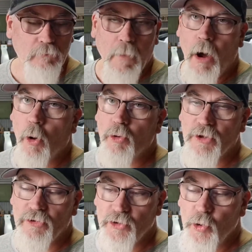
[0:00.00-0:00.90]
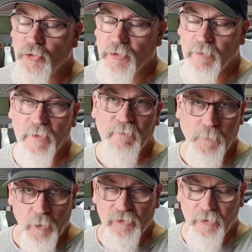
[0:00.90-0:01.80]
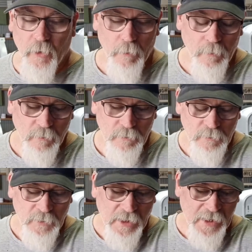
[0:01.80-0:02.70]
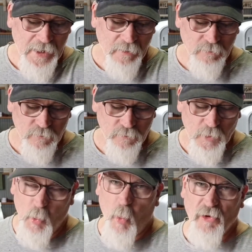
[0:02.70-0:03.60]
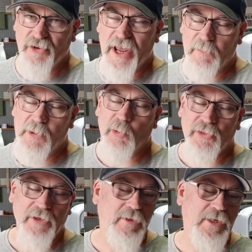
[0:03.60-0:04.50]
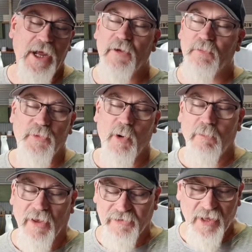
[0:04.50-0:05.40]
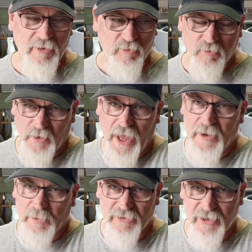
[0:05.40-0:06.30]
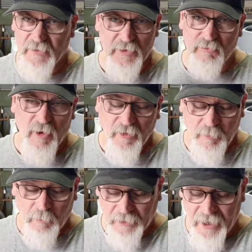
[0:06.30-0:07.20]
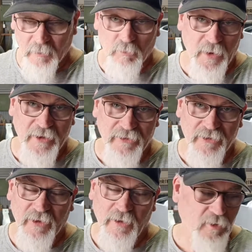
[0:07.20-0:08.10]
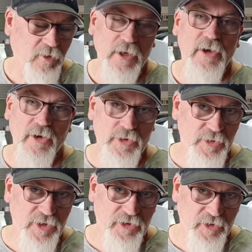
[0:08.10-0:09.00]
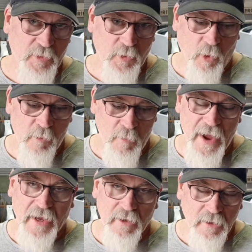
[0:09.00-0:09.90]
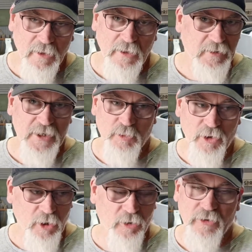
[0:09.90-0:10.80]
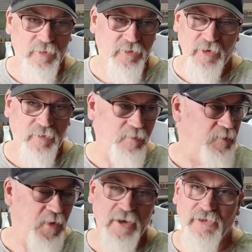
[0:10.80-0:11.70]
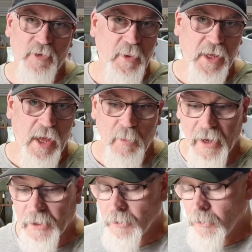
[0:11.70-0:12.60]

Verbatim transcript: the Holden ute the first time um, and wasn't happy with it, you know, 12 months down the later because it had some rust bubbling out in places because we didn't strip it right back. That's when I learned just fricking strip a car back.